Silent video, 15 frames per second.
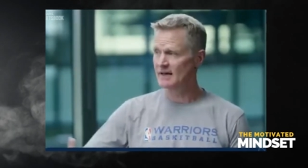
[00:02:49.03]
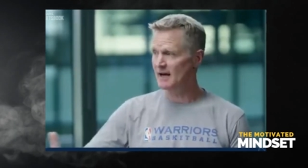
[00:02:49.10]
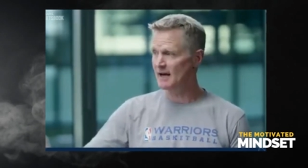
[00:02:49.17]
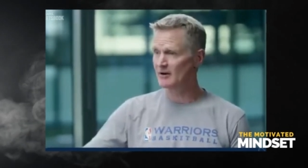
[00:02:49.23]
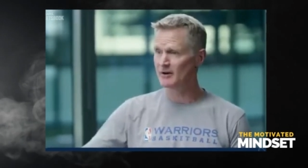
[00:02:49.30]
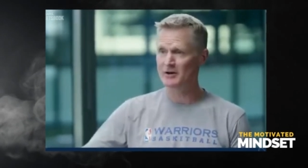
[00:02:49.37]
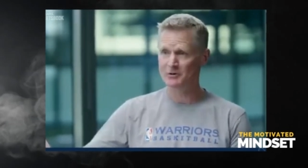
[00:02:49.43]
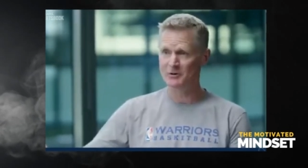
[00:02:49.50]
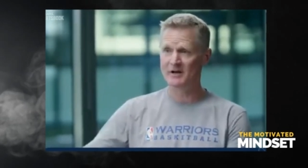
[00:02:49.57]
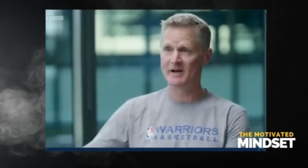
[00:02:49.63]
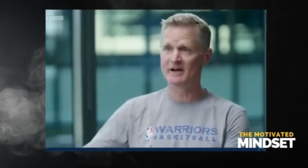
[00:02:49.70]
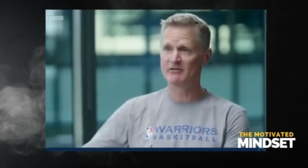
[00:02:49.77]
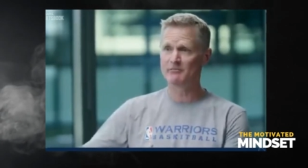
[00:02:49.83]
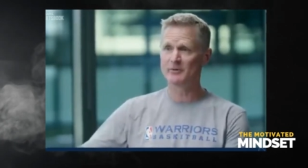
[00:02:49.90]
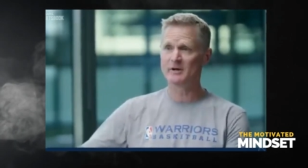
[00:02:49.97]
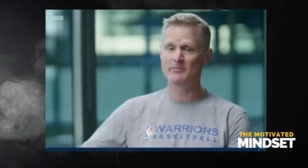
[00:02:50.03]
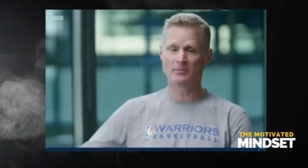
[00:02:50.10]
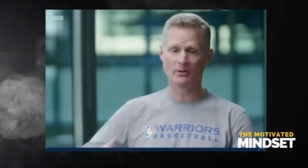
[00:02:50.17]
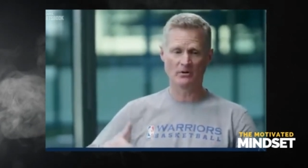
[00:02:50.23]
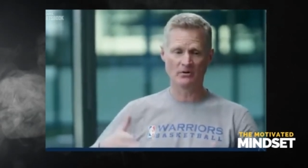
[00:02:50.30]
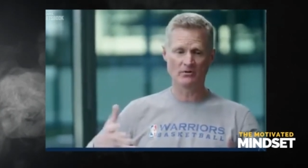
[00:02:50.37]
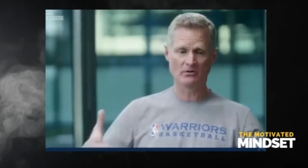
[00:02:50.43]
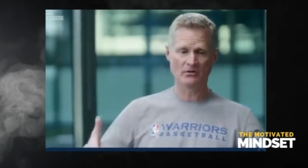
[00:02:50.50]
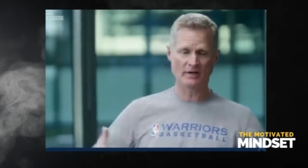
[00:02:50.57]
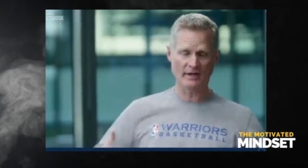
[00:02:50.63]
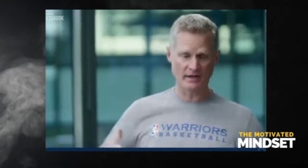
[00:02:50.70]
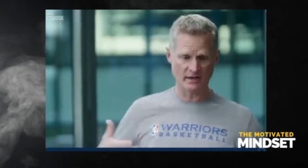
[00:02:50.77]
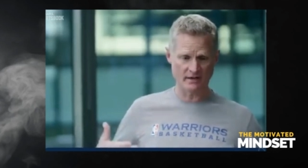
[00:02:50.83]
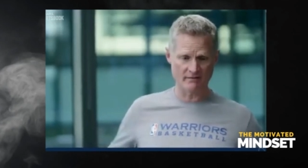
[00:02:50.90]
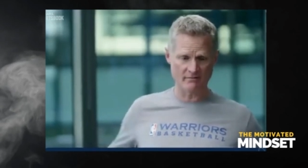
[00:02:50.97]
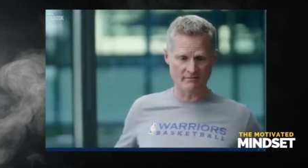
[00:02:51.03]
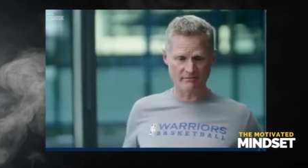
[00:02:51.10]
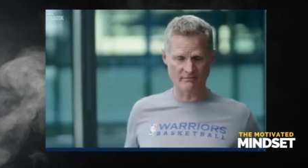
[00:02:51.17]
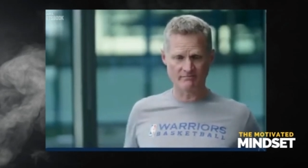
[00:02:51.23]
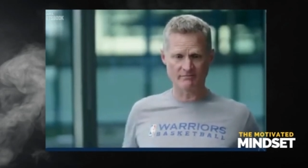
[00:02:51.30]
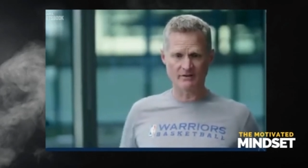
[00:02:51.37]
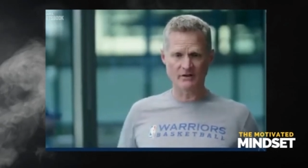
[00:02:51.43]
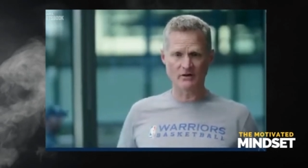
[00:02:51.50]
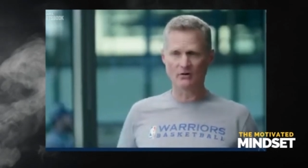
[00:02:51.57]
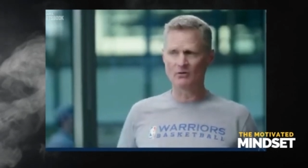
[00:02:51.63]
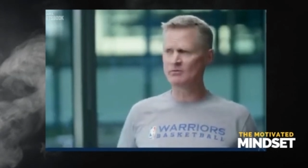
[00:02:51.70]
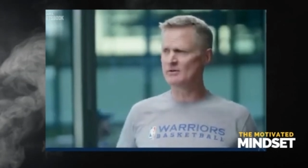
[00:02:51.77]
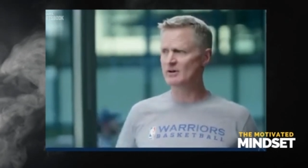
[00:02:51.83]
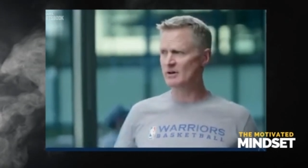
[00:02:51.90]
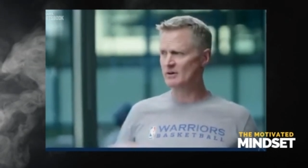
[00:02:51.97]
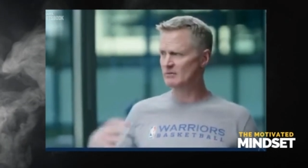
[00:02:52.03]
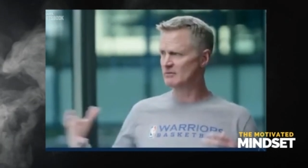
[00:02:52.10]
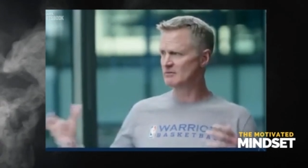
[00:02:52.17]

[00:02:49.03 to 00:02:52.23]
and hiring creative people who can, you know,